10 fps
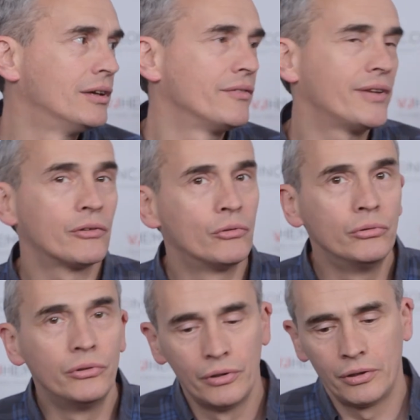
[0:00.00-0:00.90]
that
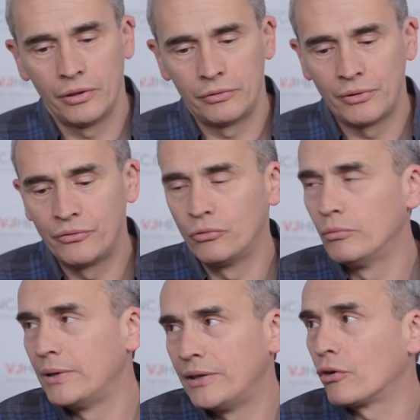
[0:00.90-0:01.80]
could
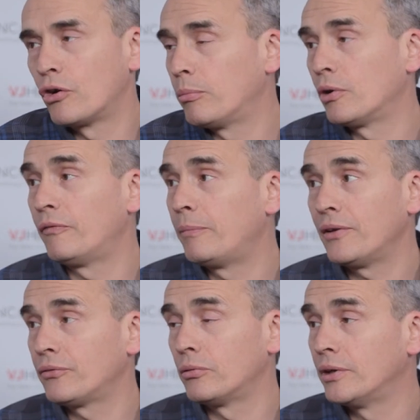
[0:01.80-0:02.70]
resume in a couple of
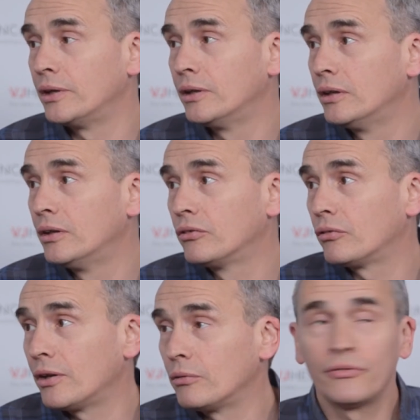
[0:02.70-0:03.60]
pathways. So
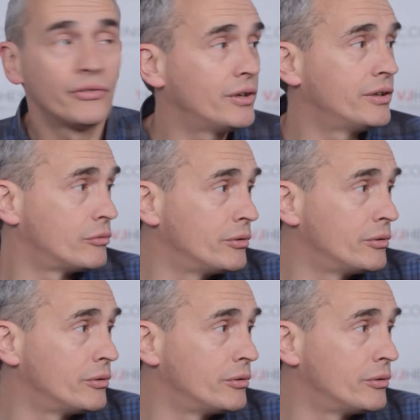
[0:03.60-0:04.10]
I don't see any